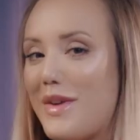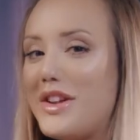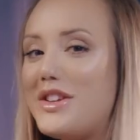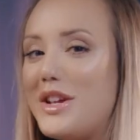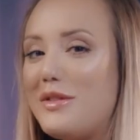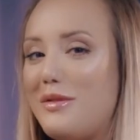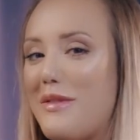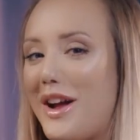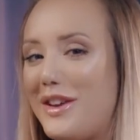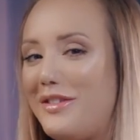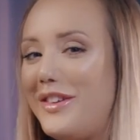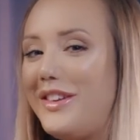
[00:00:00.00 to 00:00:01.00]
Might change my
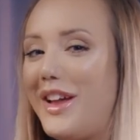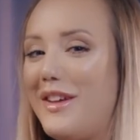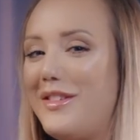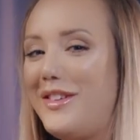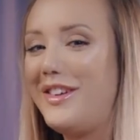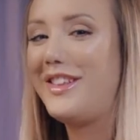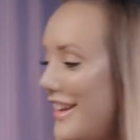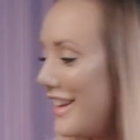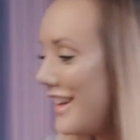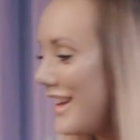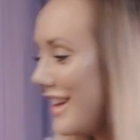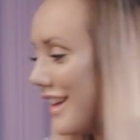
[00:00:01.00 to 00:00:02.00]
mind a few times through
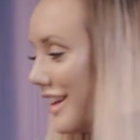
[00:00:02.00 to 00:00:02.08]
this.